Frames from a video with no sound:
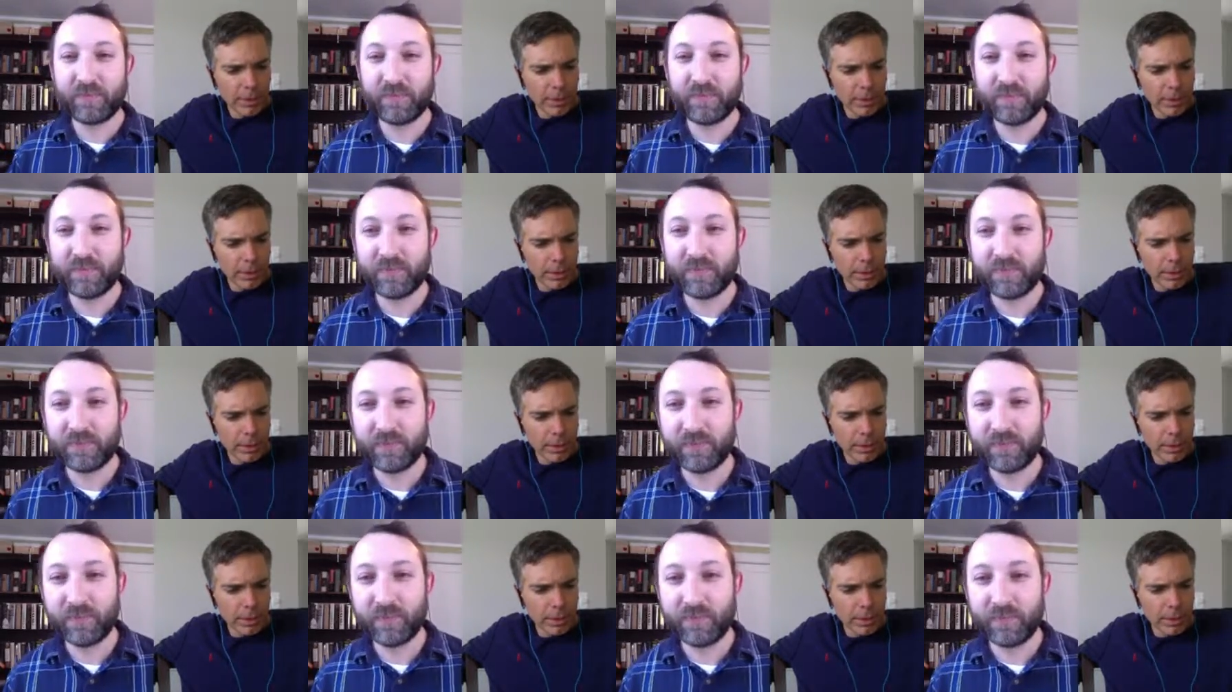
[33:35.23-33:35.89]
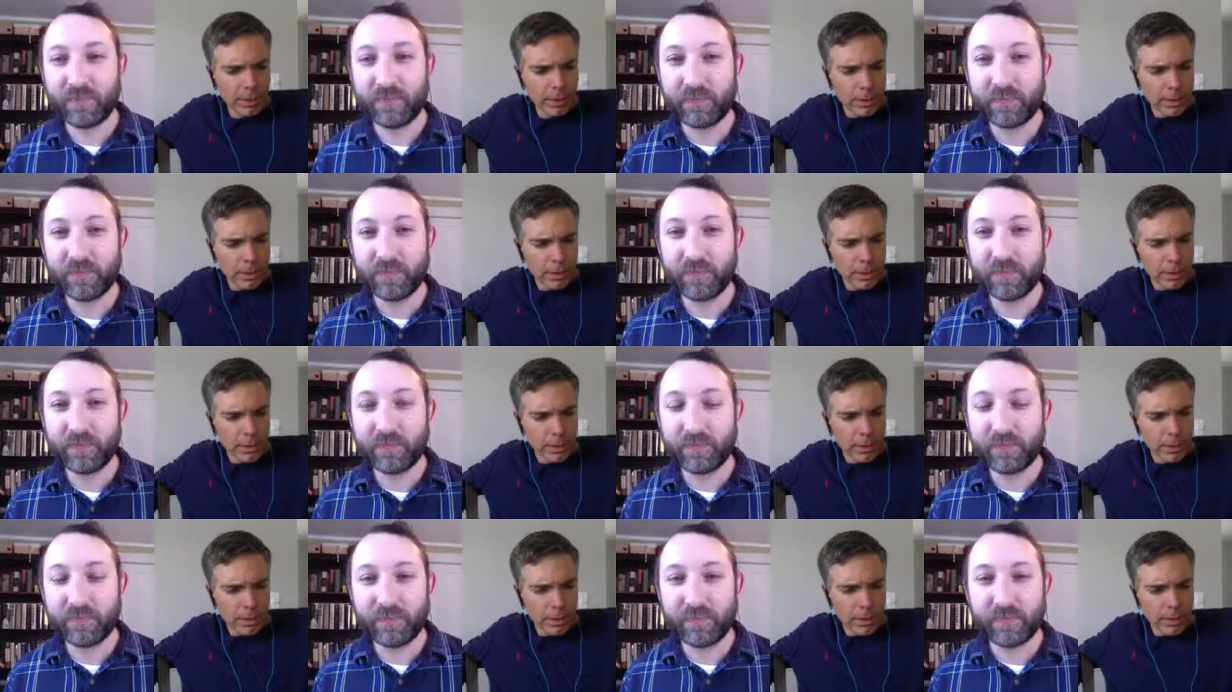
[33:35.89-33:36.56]

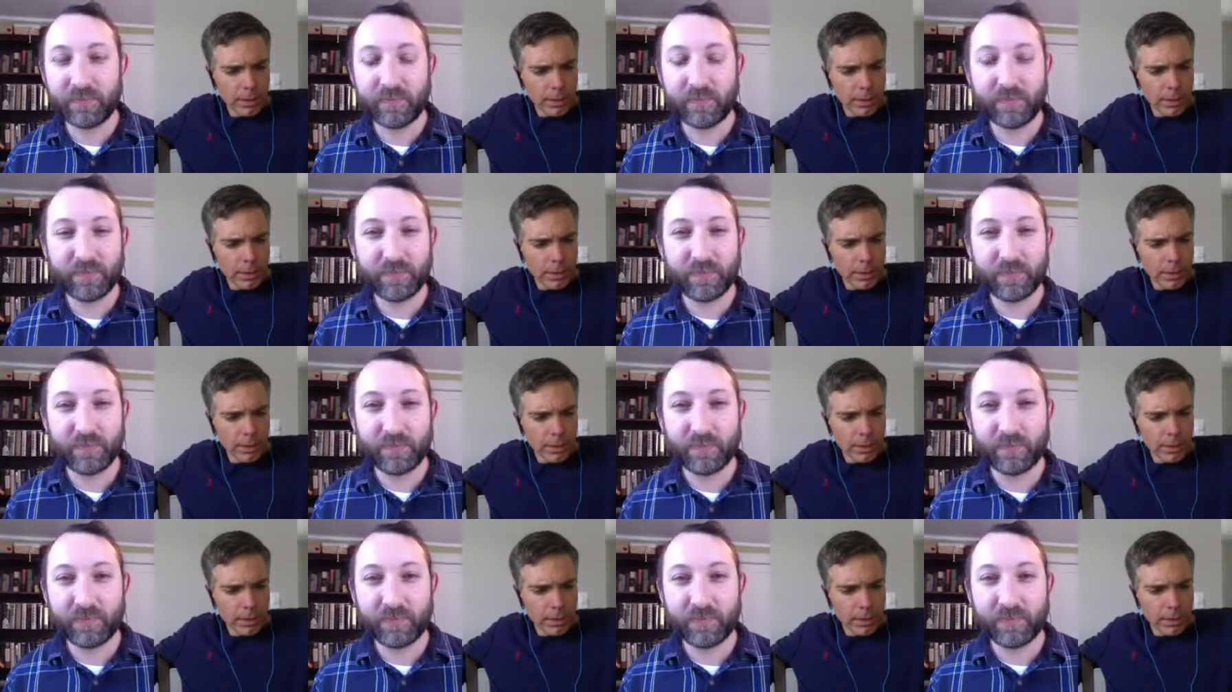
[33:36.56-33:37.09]
(silence)